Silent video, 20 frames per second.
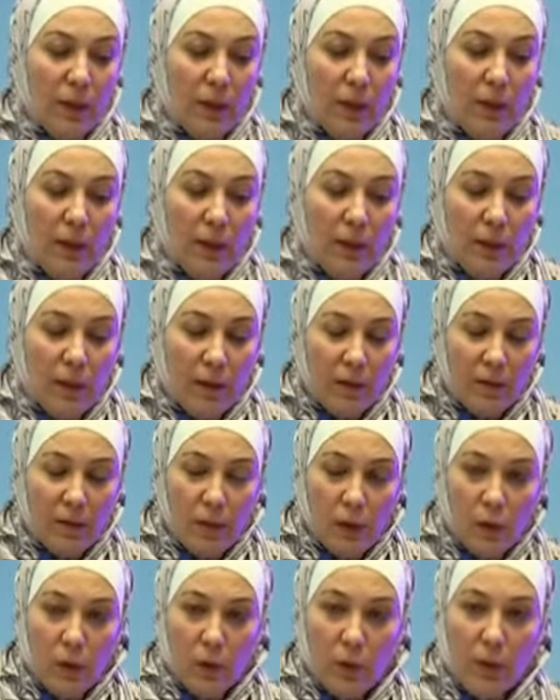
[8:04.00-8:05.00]
The
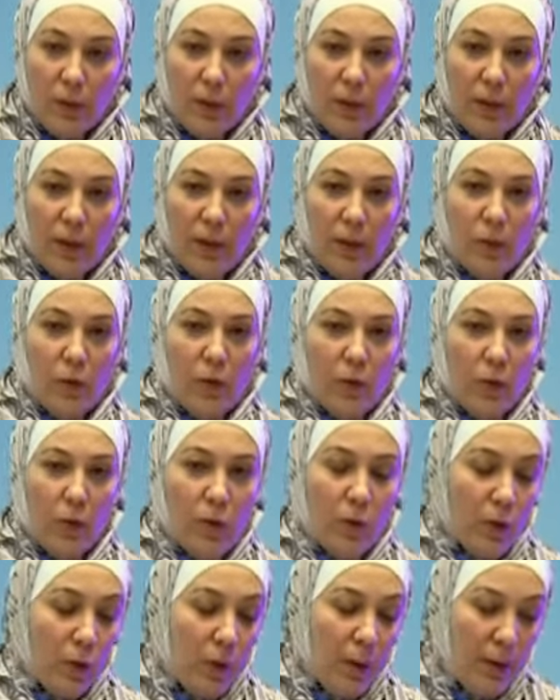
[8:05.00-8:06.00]
non-revenue water is
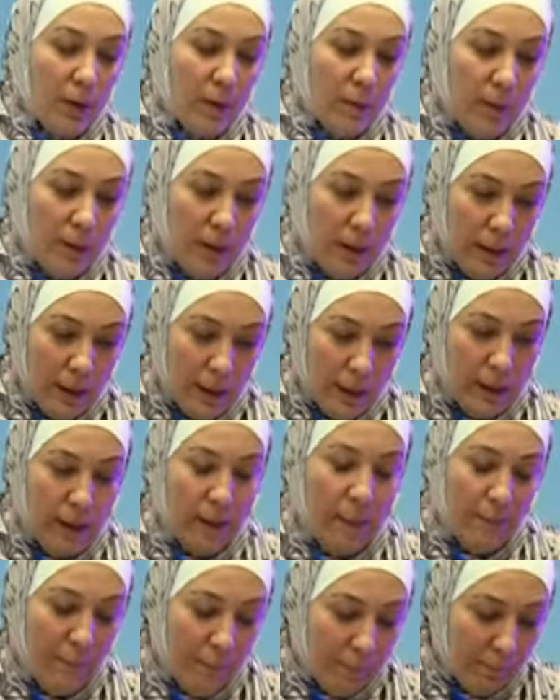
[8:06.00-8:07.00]
also
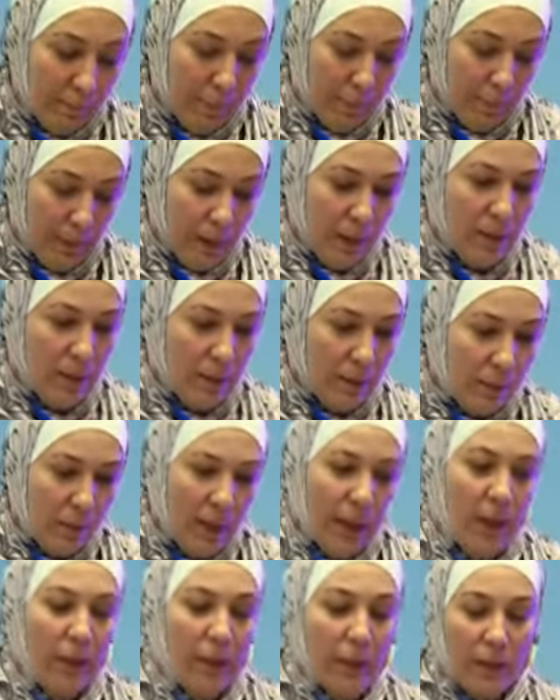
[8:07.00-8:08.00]
is a
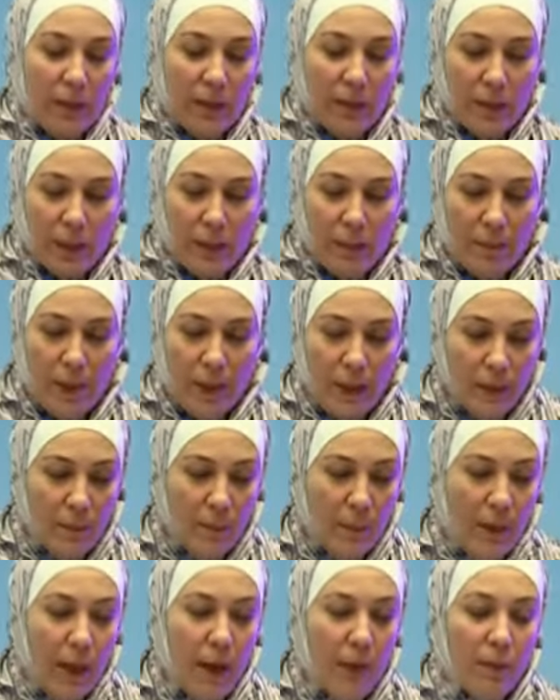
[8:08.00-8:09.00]
main
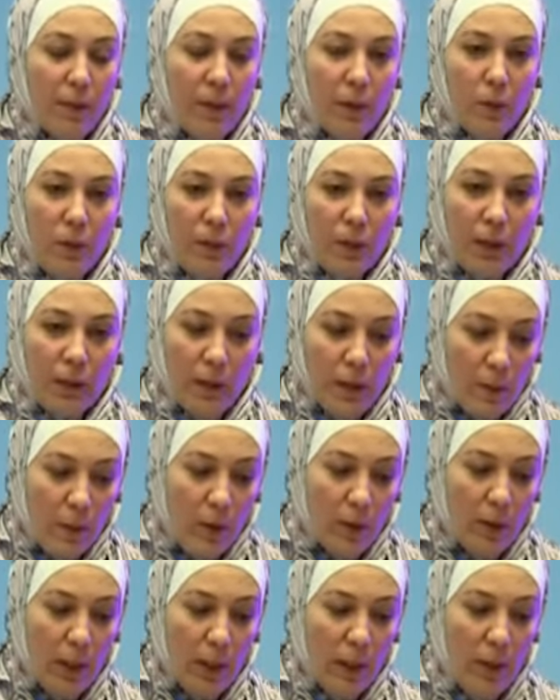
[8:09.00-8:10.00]
parameter within the
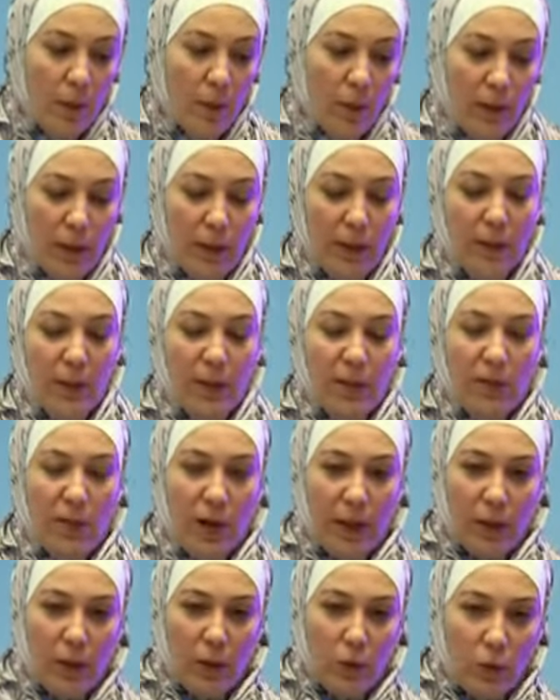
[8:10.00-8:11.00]
model, where it is
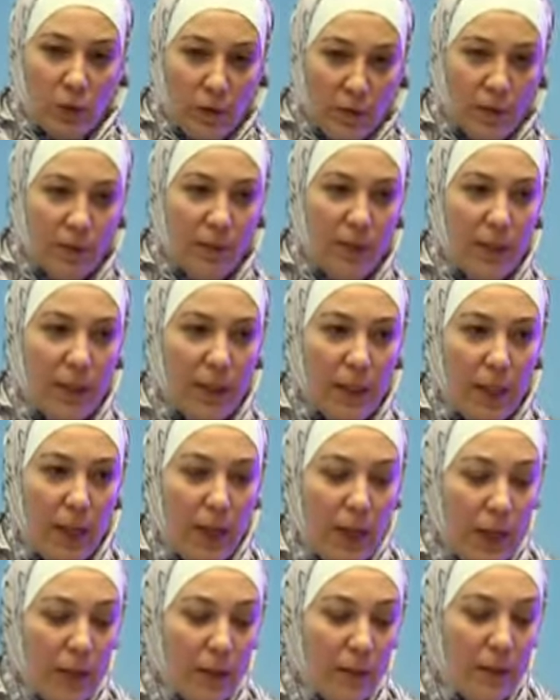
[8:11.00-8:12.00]
divided into physical
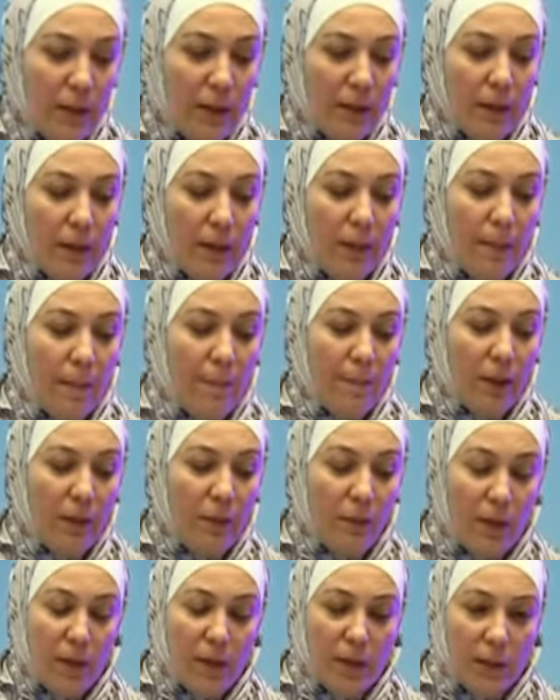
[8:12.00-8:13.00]
and
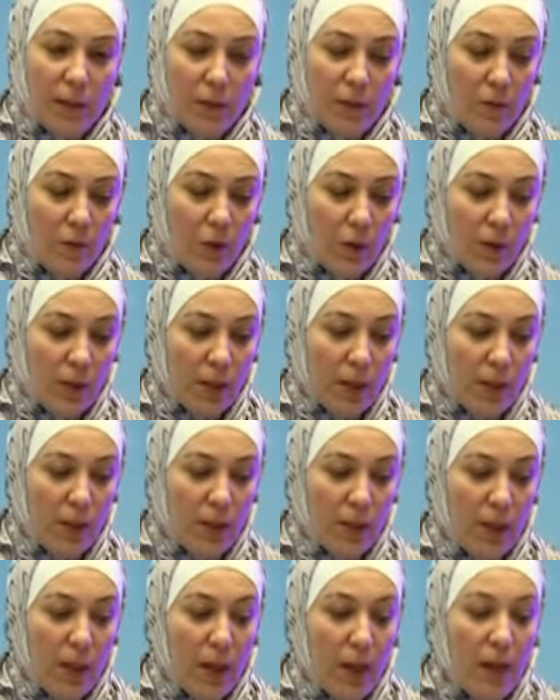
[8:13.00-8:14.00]
administrative
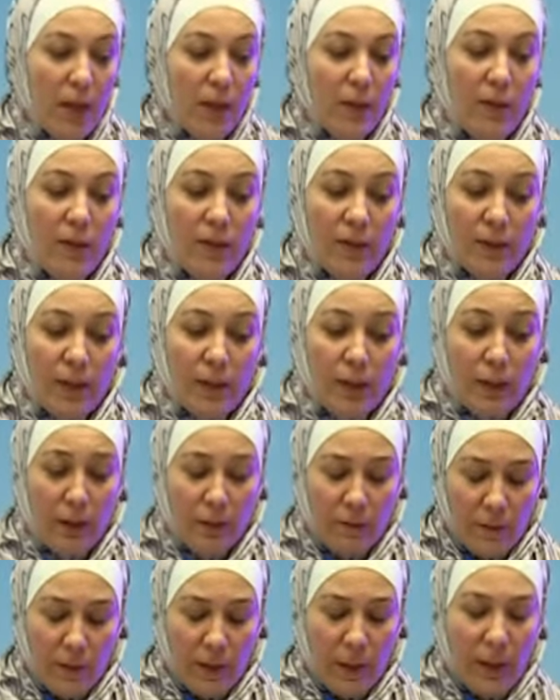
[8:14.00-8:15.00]
losses. The
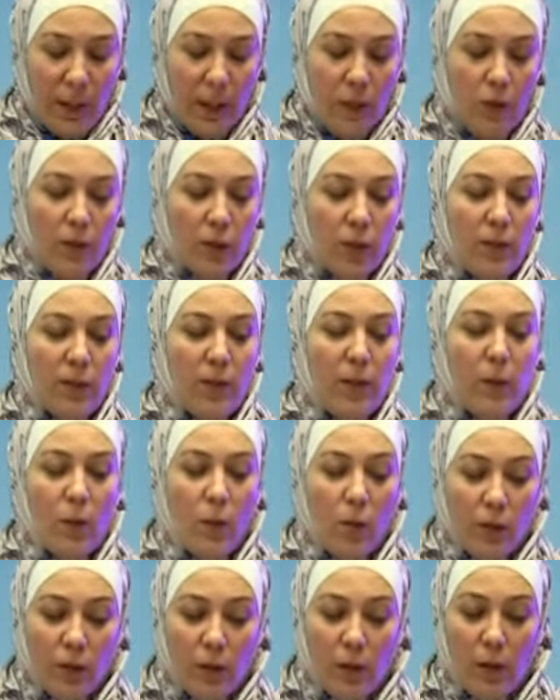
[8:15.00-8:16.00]
physical losses, the
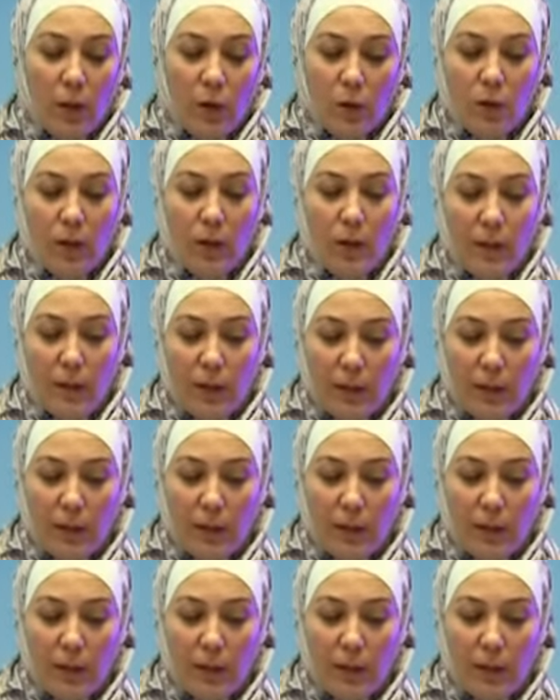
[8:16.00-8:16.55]
water lost in the